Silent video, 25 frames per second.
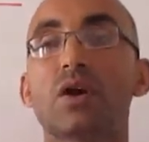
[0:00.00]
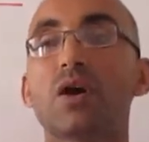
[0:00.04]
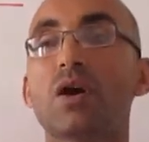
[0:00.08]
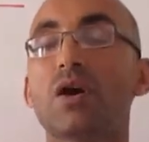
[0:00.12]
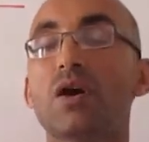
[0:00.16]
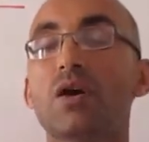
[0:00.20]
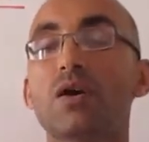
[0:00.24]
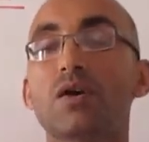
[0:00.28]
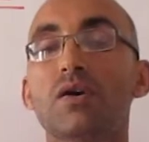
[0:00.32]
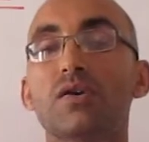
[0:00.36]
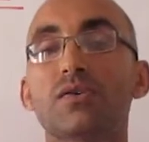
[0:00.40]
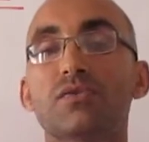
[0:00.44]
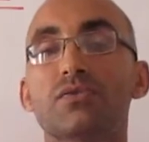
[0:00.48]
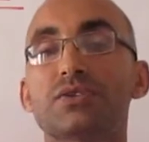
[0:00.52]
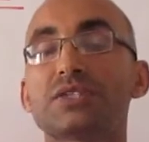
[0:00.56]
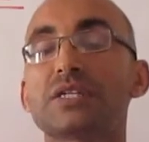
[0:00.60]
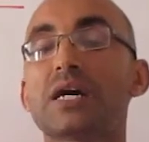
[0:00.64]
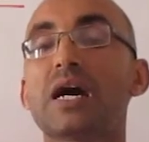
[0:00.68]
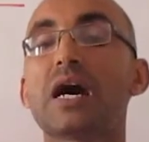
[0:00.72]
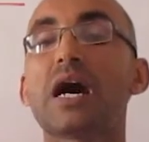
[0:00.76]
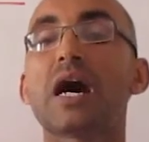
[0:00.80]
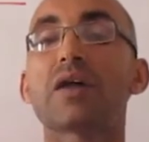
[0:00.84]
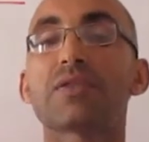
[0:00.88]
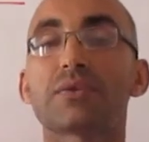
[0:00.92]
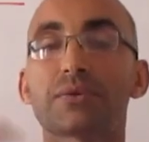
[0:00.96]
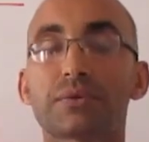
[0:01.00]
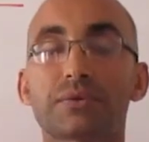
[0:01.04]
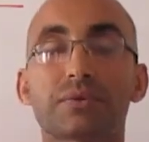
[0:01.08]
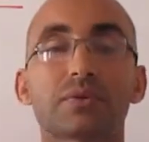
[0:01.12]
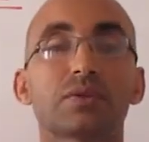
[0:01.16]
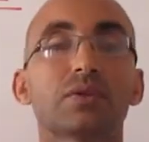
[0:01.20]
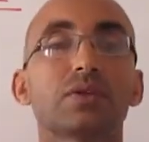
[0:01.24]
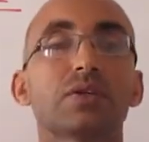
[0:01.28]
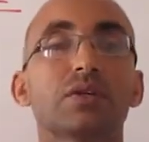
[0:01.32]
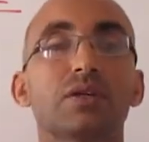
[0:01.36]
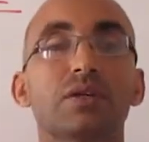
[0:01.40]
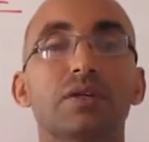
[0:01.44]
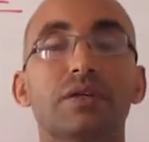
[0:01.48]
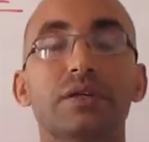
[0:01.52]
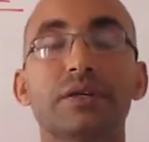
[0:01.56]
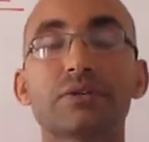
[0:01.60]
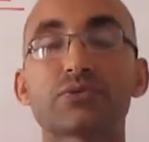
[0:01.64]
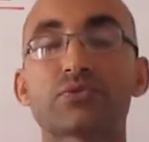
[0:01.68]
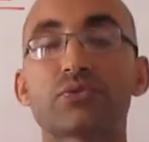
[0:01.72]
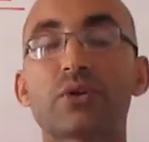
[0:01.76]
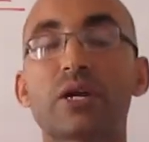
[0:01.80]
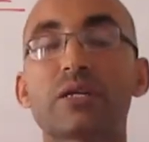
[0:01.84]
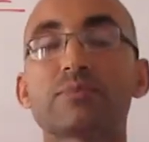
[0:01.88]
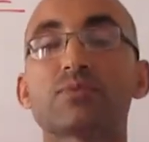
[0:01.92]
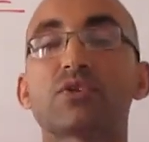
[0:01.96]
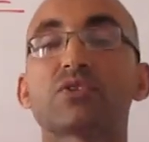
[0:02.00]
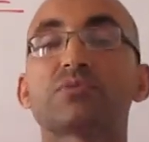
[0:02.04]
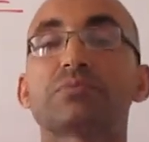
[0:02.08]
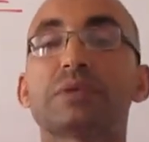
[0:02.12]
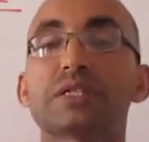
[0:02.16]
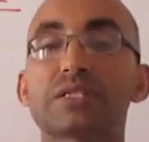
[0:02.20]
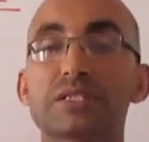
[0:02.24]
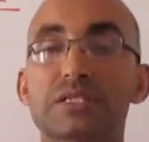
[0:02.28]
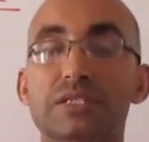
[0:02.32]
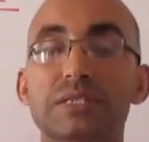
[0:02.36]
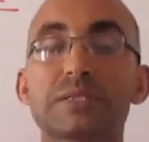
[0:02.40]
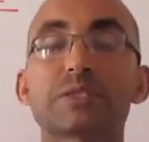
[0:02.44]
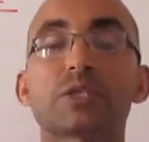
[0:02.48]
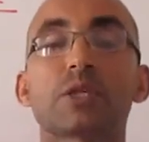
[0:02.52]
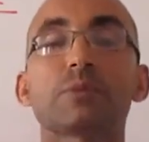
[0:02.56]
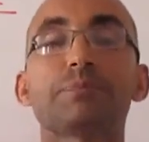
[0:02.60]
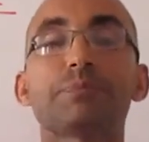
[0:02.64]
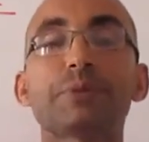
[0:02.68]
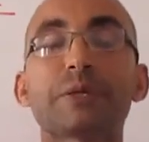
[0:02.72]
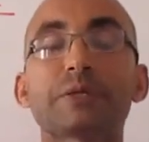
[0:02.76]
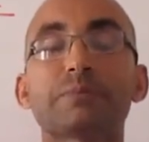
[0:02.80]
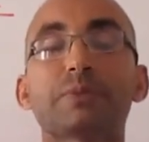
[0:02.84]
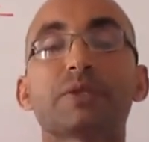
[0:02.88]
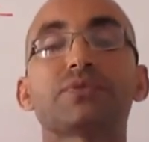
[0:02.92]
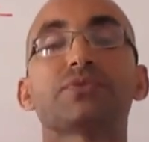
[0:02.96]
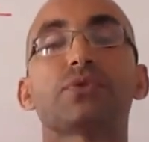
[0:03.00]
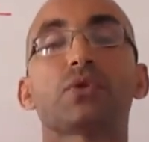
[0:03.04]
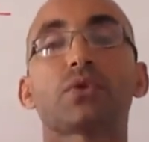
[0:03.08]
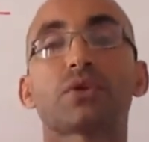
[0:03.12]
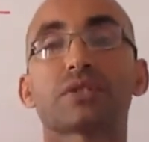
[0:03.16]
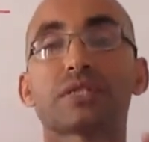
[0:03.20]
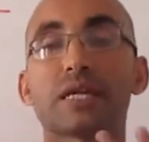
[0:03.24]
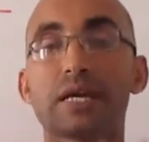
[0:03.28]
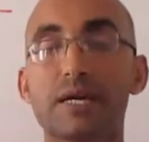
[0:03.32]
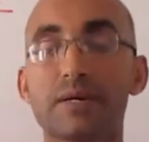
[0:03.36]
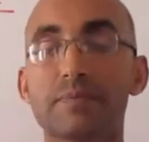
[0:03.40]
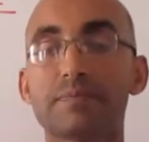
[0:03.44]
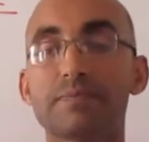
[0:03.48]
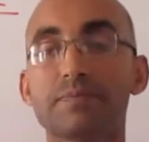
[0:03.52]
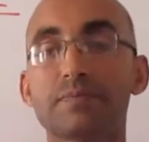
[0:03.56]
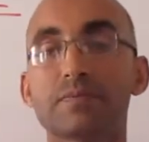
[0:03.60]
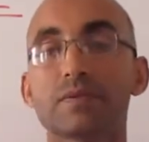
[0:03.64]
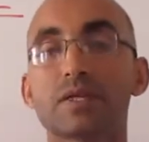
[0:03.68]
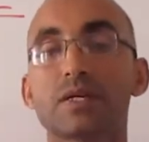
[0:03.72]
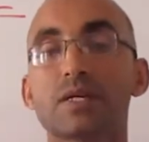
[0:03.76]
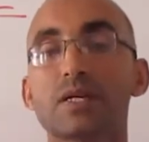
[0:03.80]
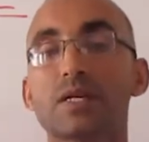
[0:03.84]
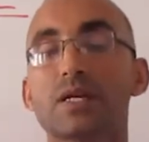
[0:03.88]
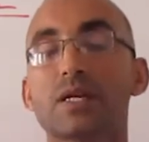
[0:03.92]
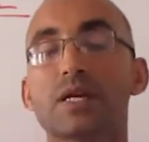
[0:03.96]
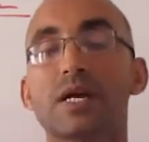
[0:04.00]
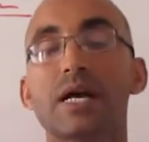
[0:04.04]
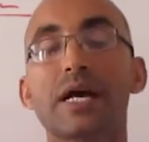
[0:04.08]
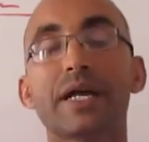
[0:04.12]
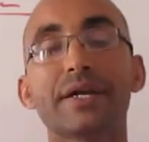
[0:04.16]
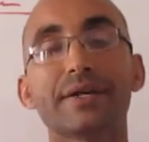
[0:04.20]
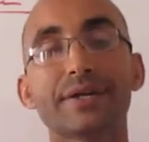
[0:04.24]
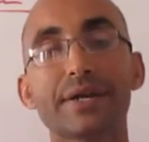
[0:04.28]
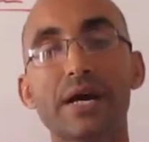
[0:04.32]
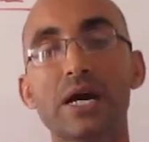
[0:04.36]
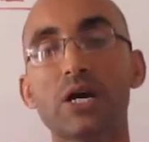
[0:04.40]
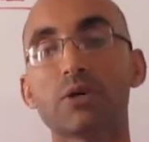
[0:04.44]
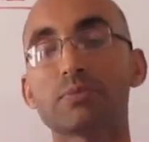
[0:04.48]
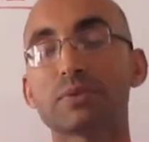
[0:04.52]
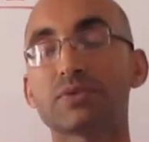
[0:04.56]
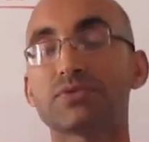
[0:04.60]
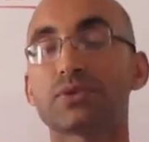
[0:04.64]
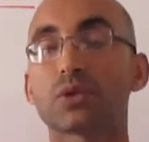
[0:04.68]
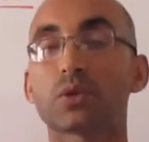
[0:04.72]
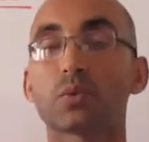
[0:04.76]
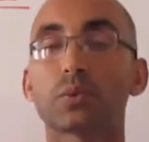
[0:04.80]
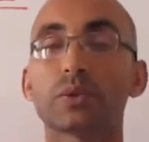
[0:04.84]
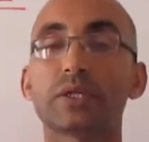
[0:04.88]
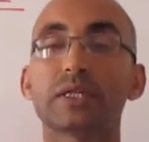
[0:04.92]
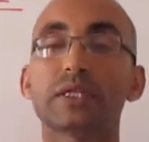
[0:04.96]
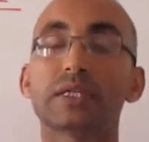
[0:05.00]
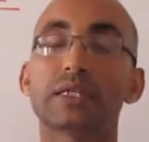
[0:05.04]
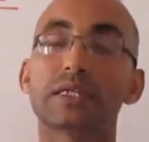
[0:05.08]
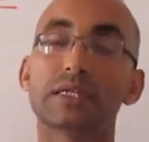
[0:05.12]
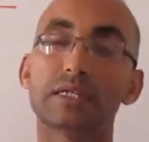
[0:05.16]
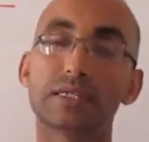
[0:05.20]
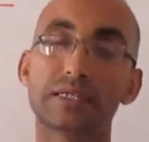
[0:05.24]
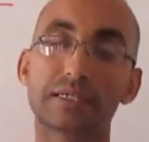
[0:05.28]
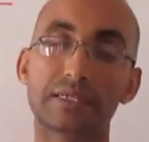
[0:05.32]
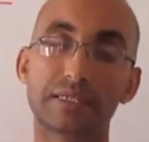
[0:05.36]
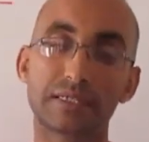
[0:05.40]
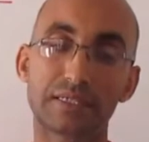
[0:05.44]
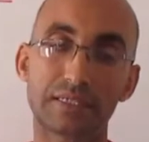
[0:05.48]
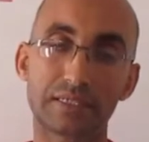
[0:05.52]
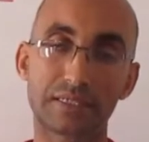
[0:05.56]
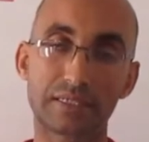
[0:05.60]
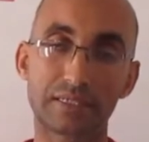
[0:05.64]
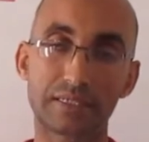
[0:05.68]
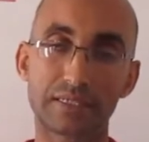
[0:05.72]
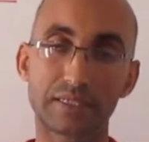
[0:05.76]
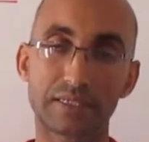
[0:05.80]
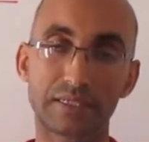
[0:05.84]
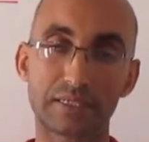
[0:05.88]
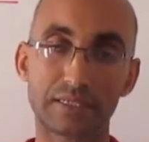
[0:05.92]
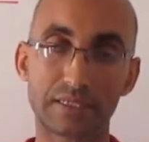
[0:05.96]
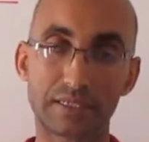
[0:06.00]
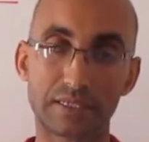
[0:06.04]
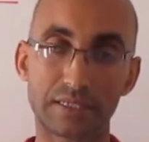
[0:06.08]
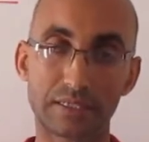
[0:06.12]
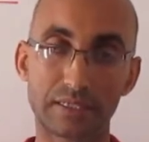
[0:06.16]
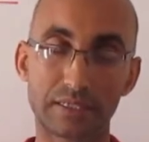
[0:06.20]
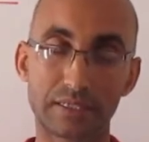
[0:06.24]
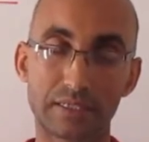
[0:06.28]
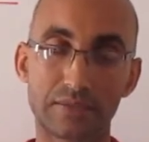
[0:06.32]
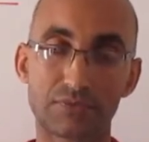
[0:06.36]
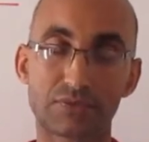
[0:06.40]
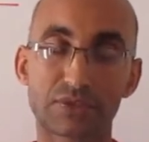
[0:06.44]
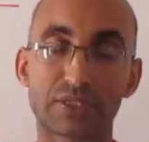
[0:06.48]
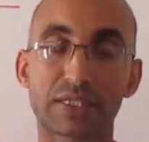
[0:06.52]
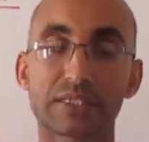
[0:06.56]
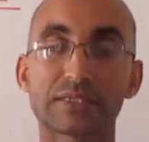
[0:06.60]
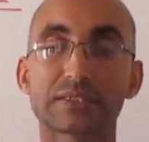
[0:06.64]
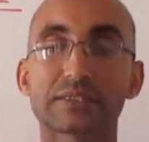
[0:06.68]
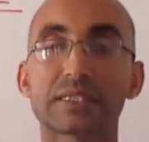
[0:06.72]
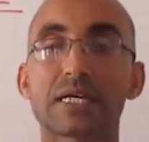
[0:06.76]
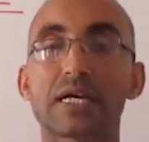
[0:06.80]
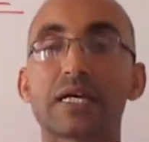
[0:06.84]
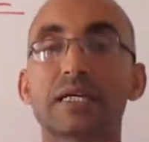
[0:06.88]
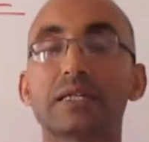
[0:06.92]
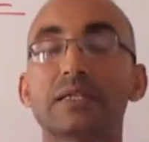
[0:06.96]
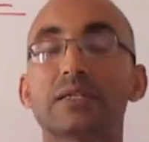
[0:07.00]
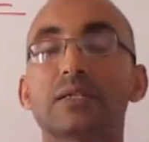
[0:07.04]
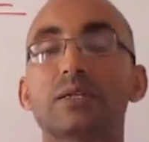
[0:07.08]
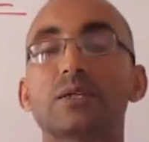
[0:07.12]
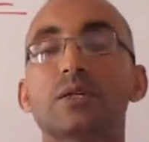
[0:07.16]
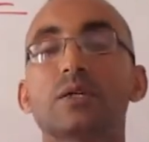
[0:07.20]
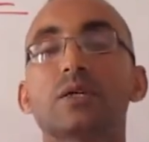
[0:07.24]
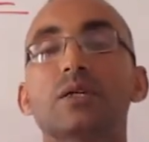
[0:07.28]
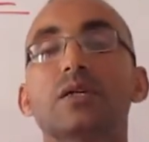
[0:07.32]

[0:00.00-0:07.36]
of the other literary movements which appeared before them. And now, before we, if you can say,